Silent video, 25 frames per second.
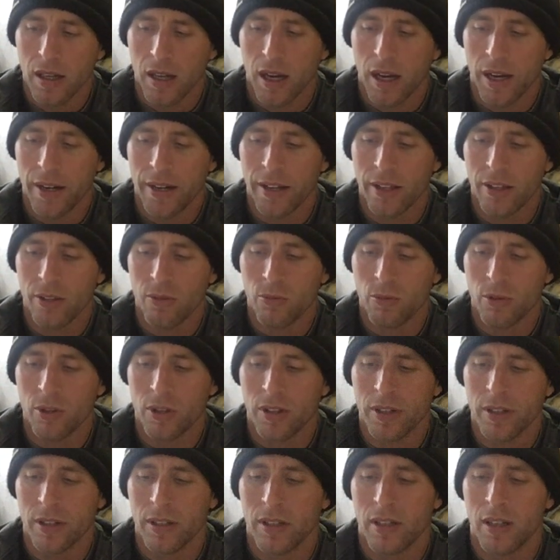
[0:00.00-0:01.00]
Another
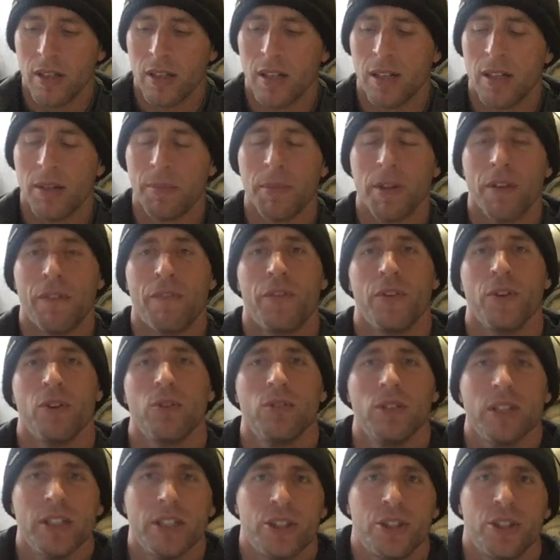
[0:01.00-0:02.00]
one, the
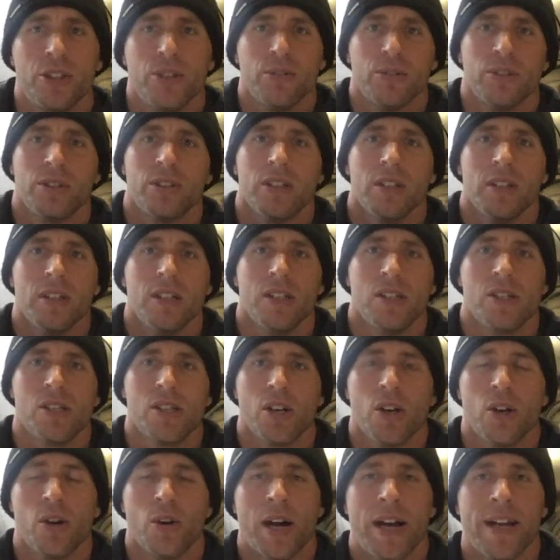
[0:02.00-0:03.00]
fuel issues.
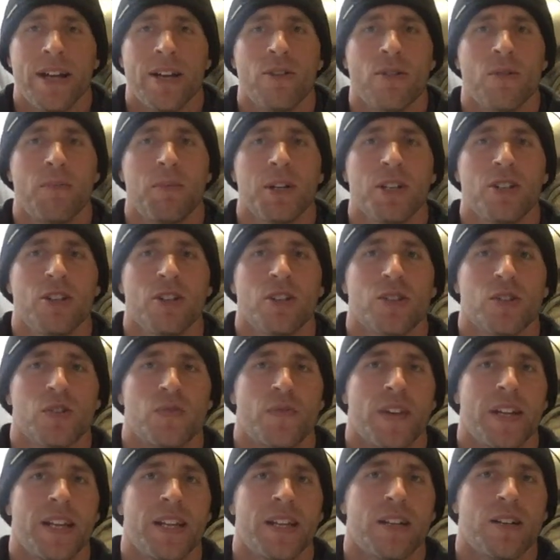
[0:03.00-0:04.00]
So I know a bunch of those
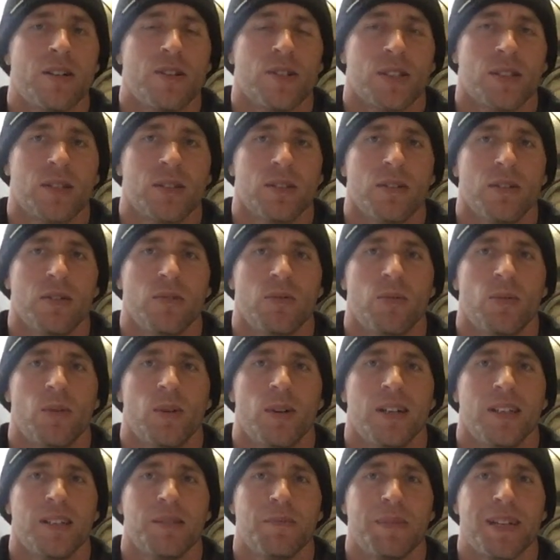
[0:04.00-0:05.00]
videos
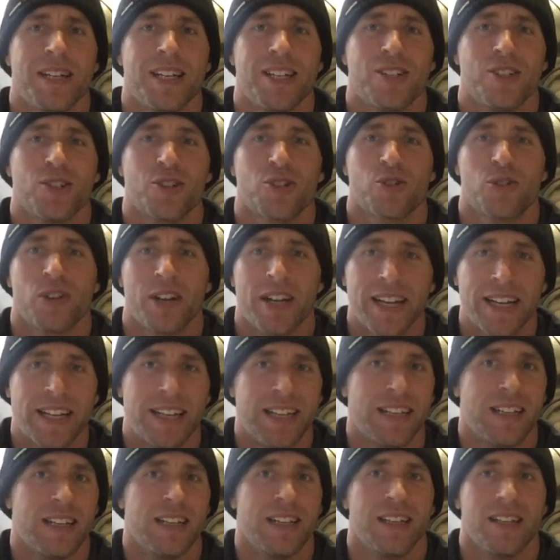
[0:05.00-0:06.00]
was me just
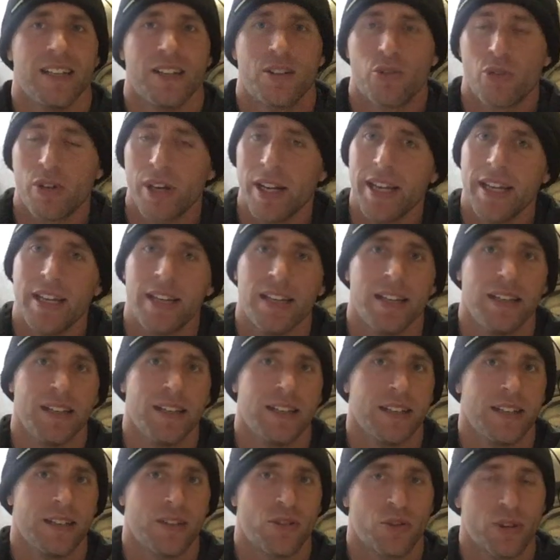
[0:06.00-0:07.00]
cranking it and cranking it
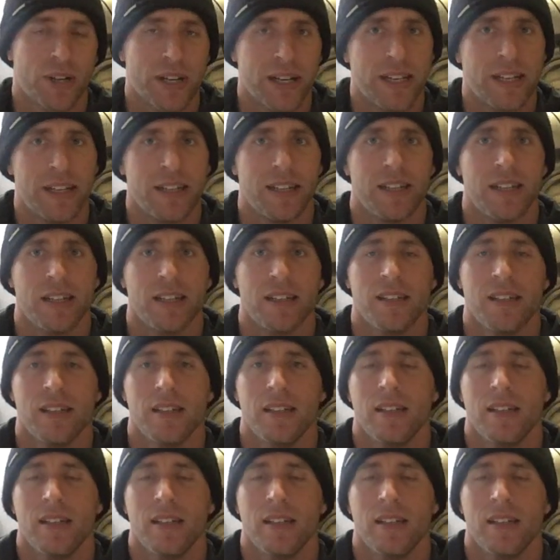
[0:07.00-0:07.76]
and cranking it.